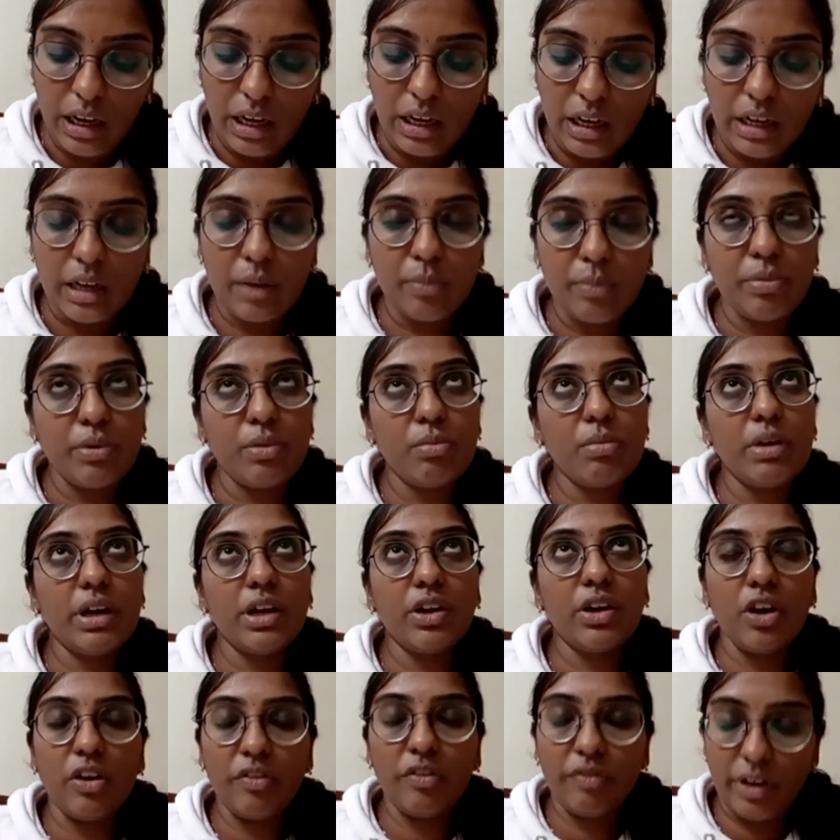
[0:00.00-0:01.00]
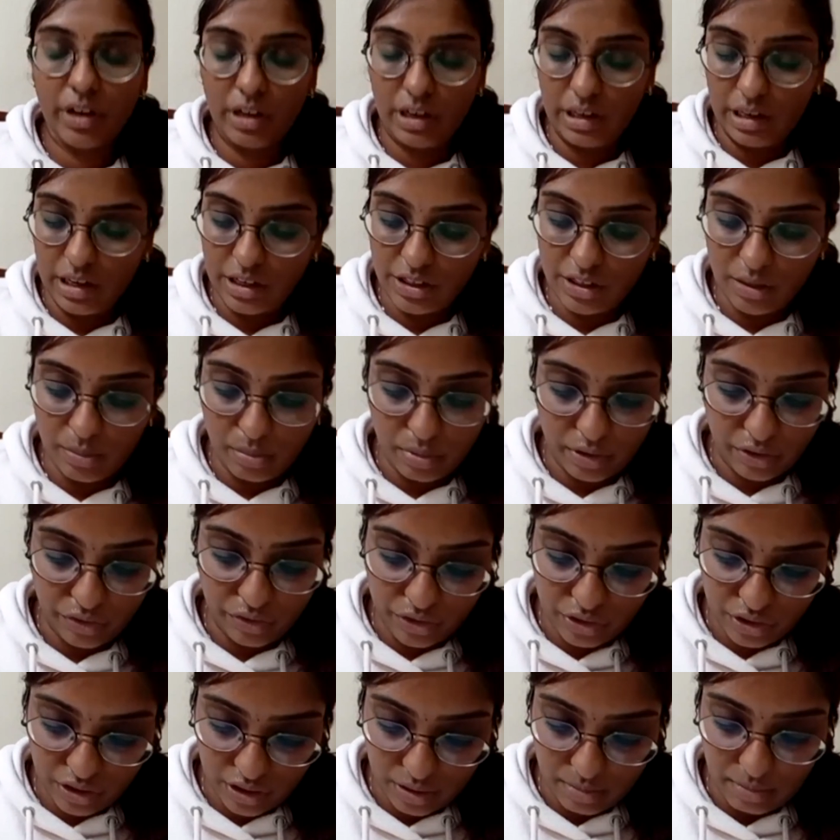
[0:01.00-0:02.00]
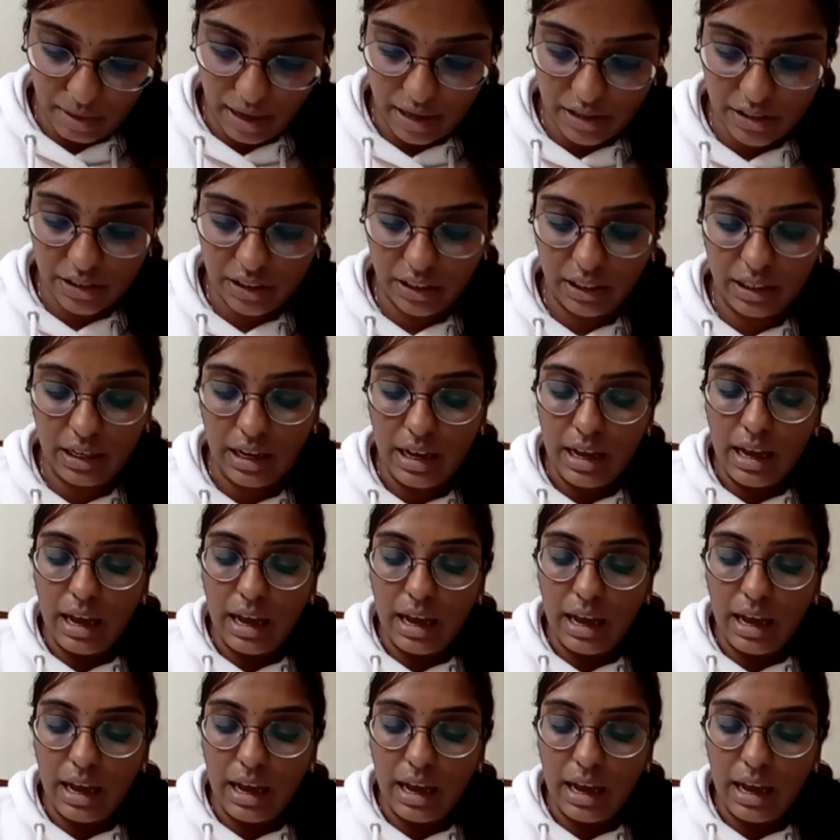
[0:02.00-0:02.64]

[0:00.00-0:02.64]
improvement of ventilation perfusion matching,